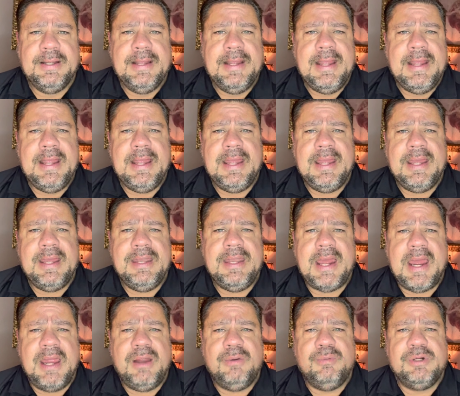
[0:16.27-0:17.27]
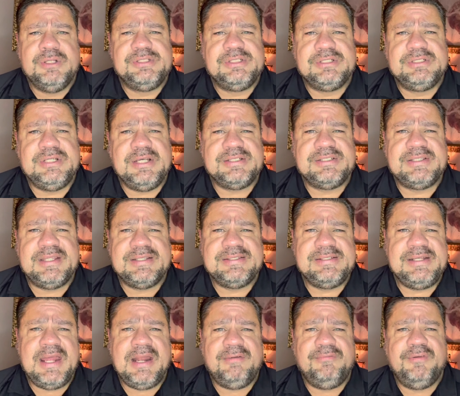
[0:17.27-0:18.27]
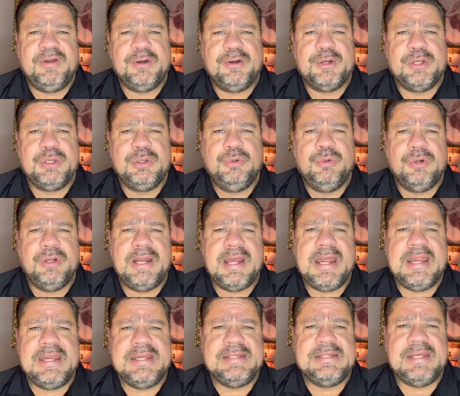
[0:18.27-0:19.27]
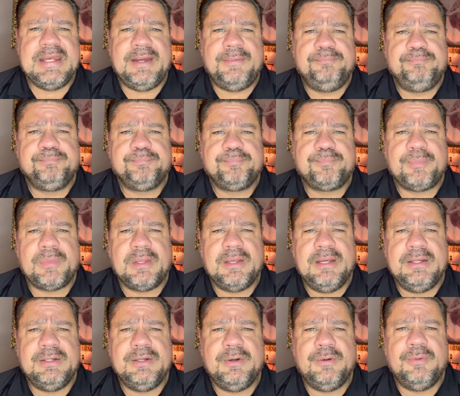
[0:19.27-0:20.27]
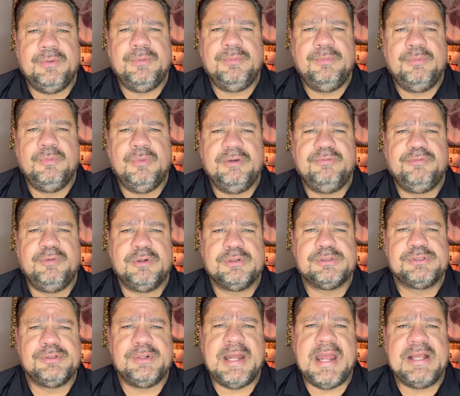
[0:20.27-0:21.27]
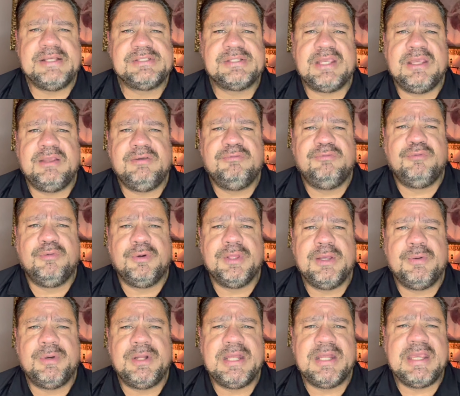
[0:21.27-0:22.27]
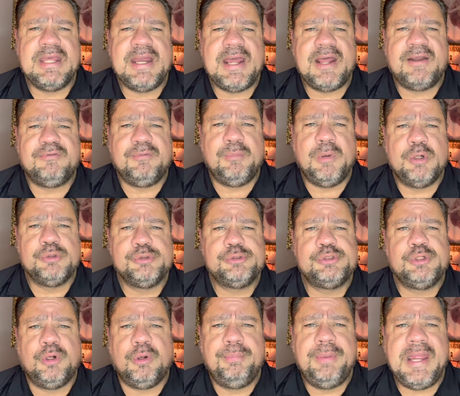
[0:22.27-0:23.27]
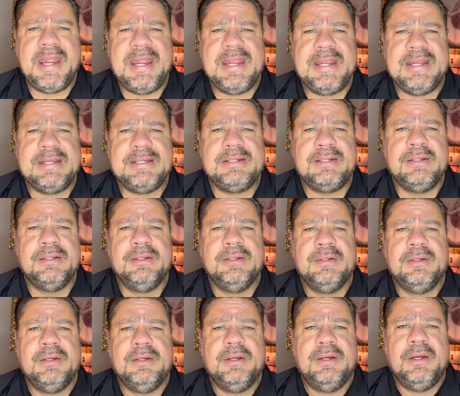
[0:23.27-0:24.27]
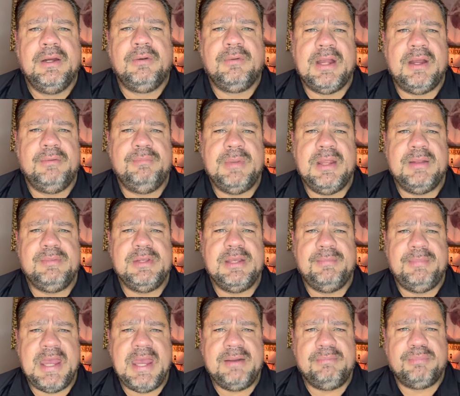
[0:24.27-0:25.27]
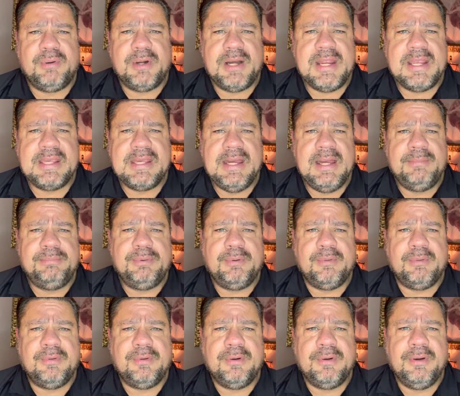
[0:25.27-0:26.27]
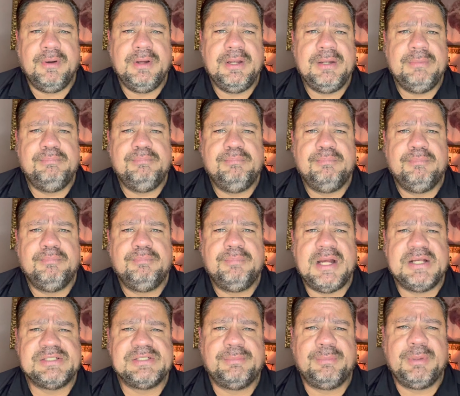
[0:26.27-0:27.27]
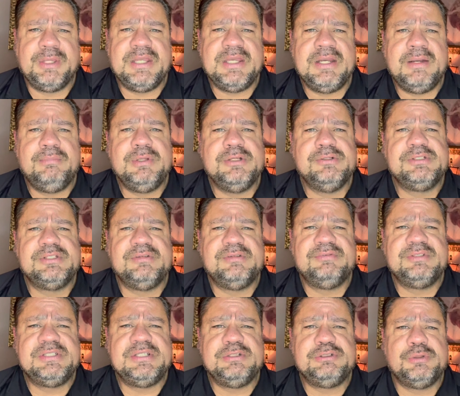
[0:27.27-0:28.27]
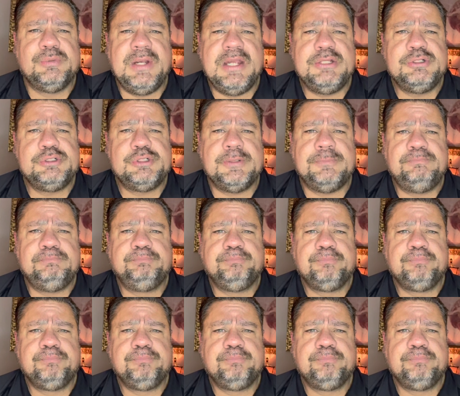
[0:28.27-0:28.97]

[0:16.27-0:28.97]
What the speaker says: And I would suggest that's not a very good idea. I know what folks are asking for. They want to get out of emotional pain around maybe a bad breakup or possibly an abusive situation.